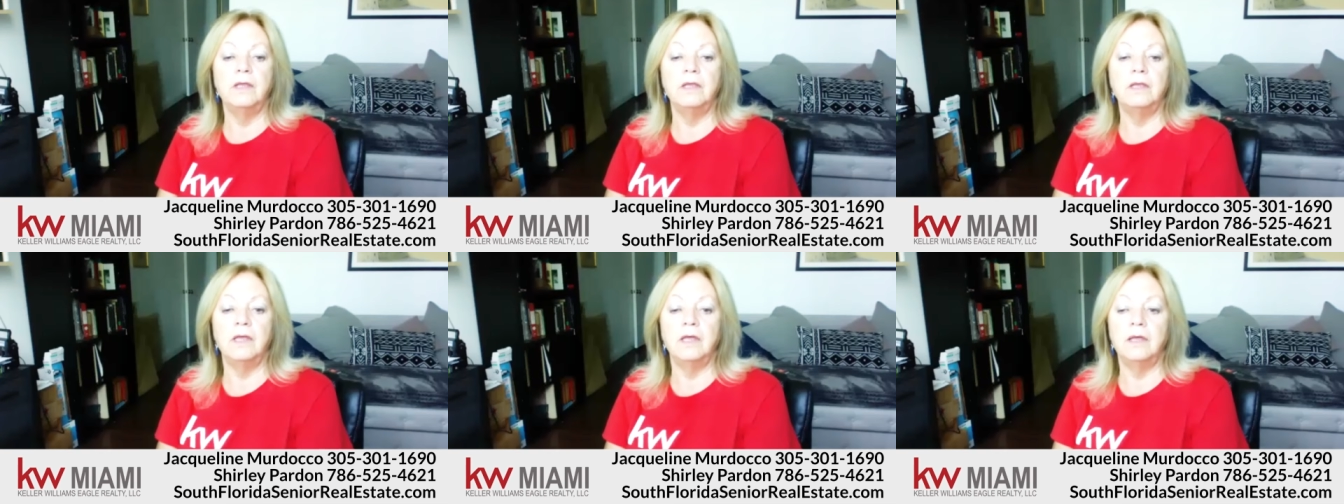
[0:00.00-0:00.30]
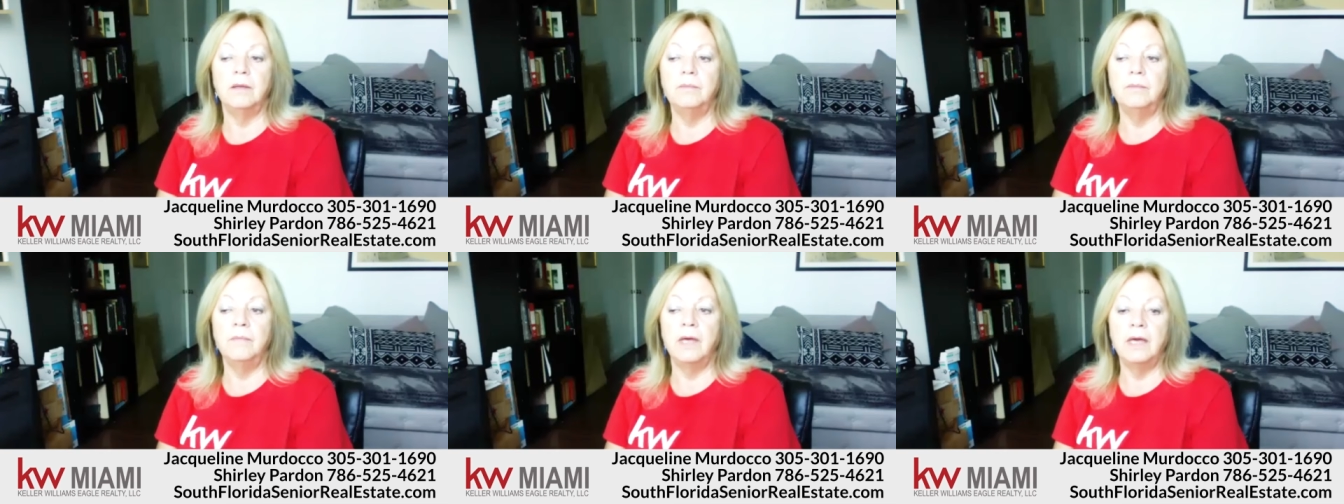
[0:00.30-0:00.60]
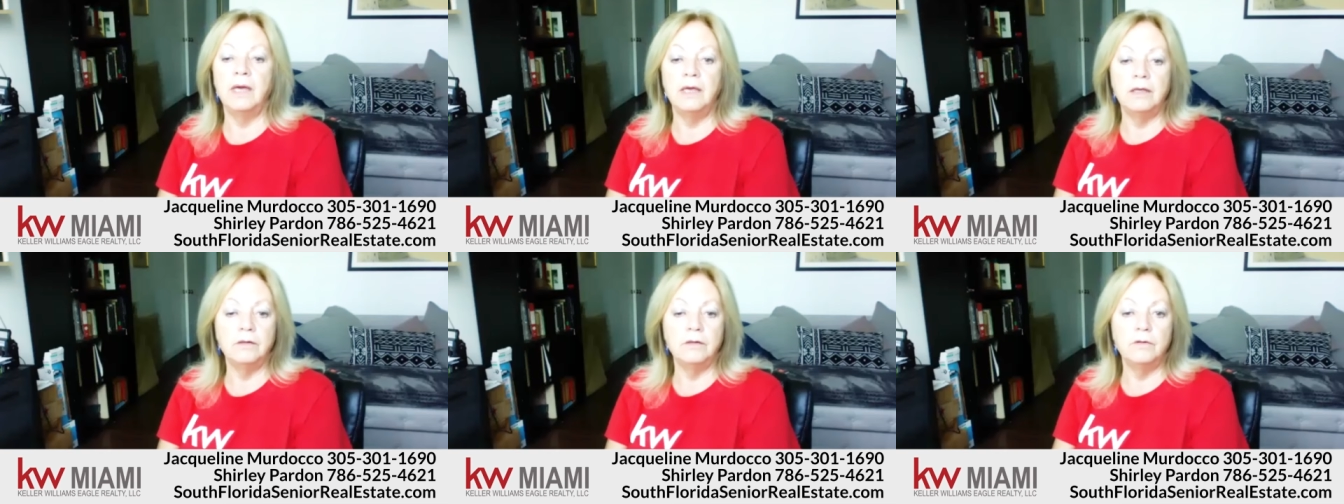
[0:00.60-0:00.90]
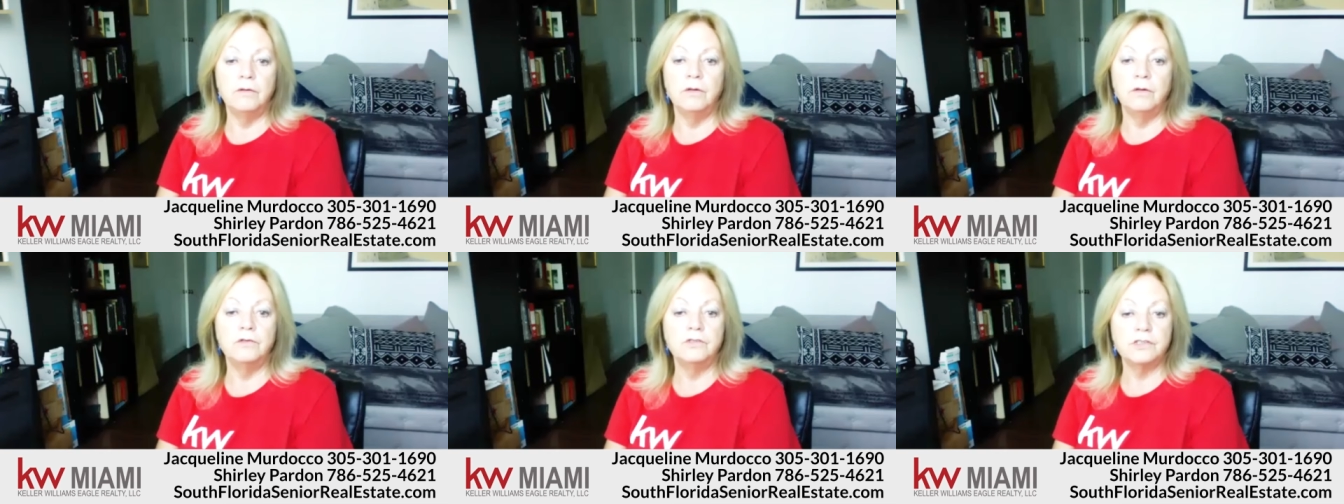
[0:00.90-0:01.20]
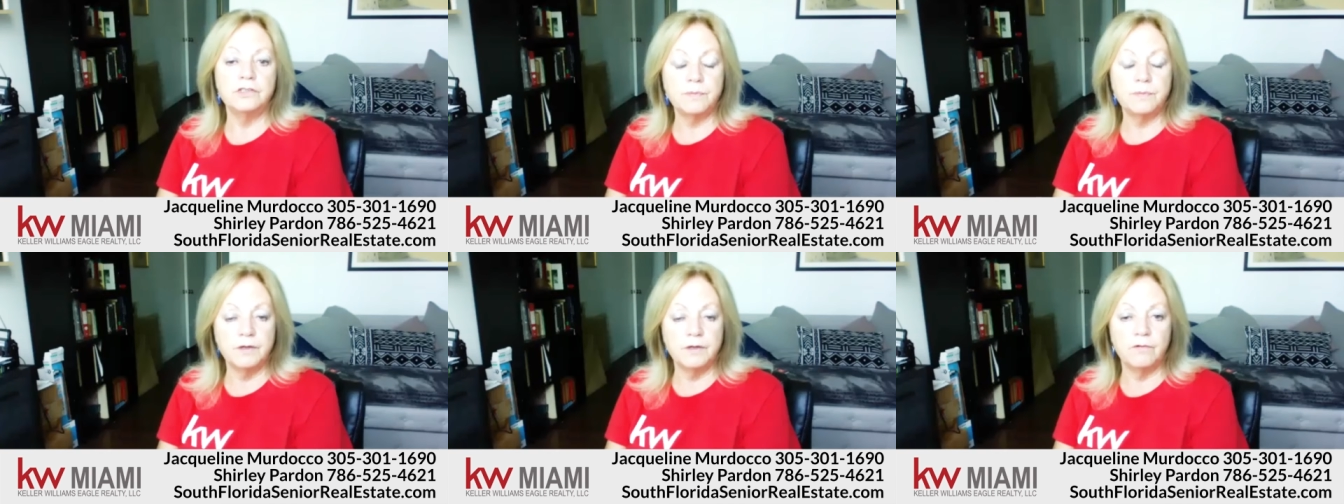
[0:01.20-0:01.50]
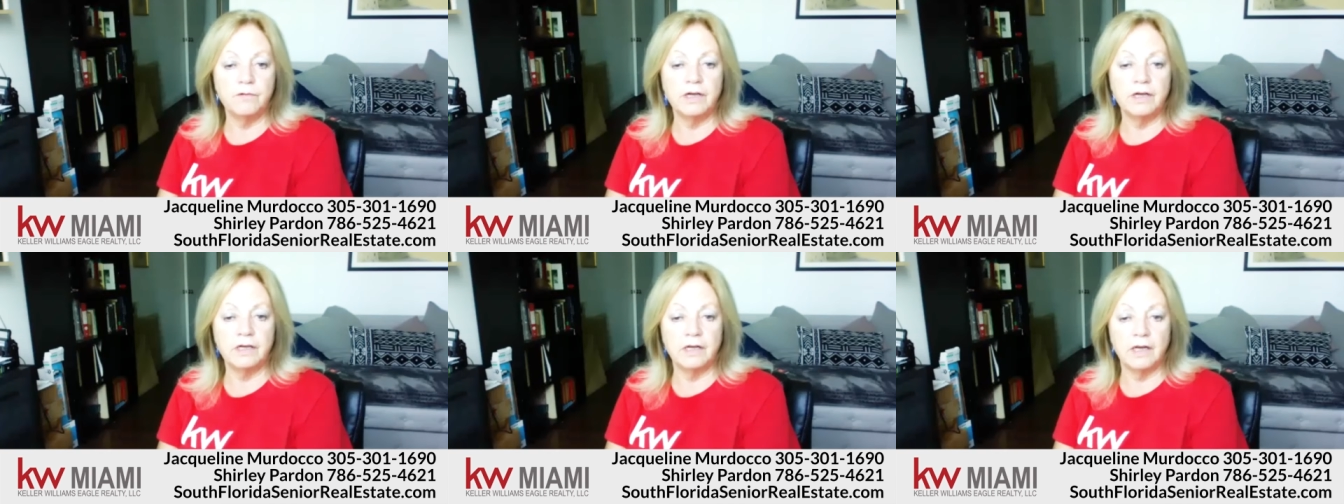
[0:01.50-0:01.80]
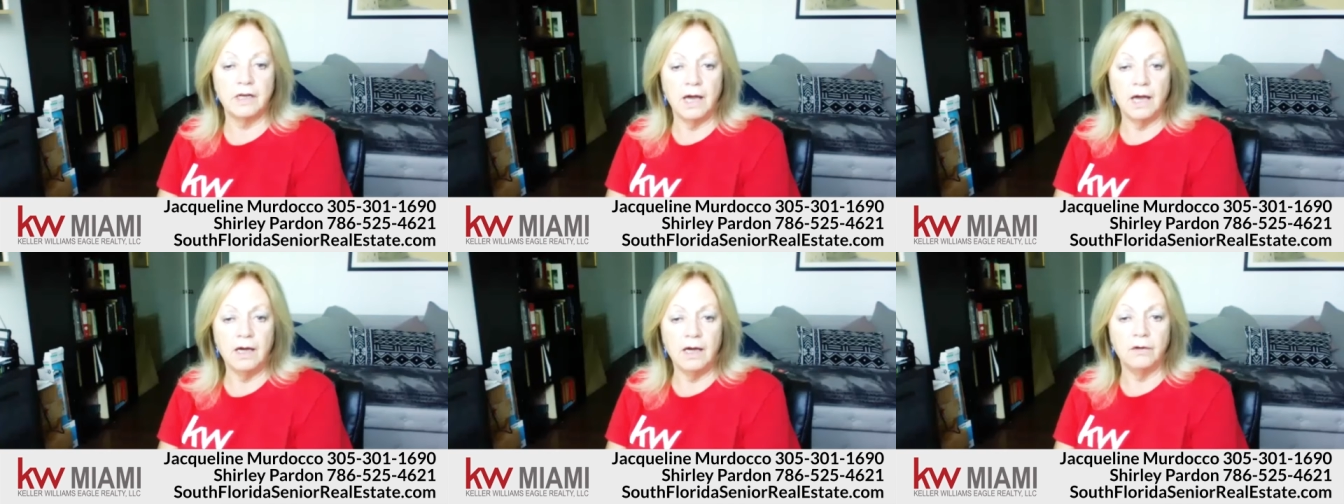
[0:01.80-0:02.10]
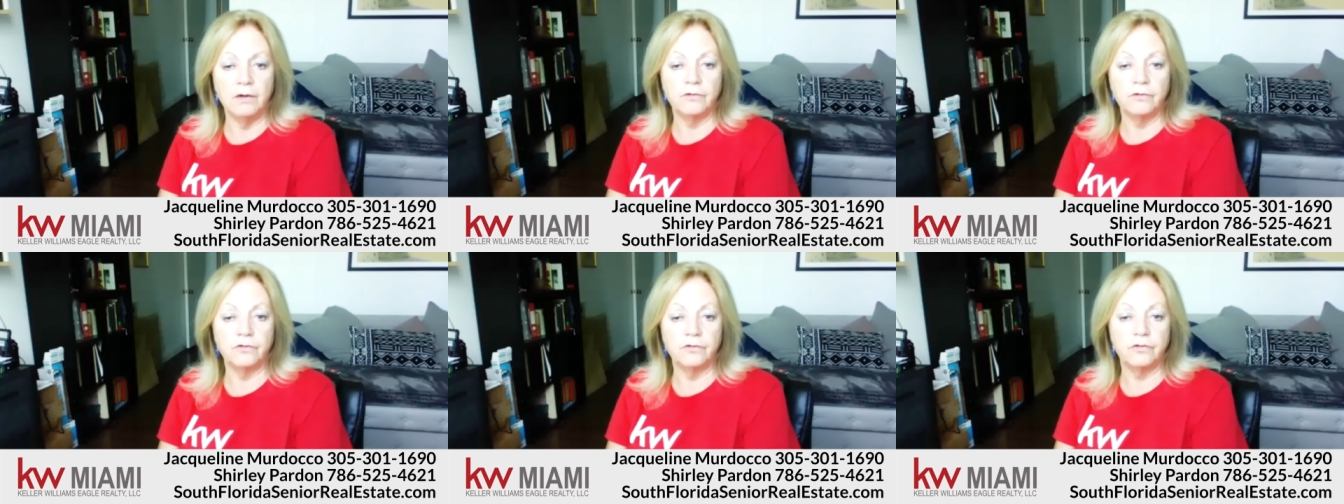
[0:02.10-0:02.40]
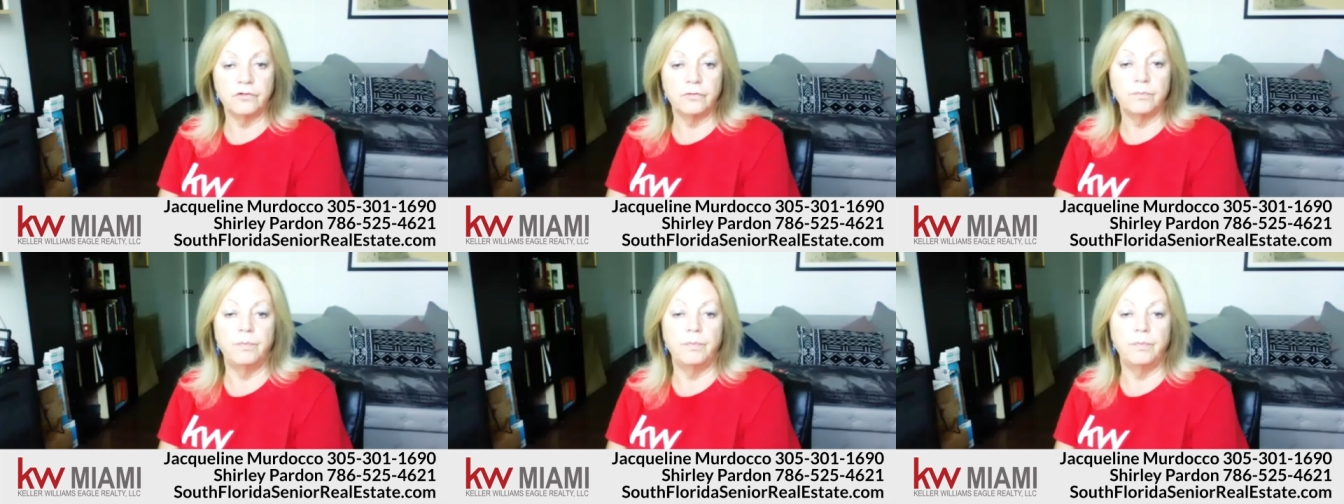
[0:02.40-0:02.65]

it may you know just be a regular house,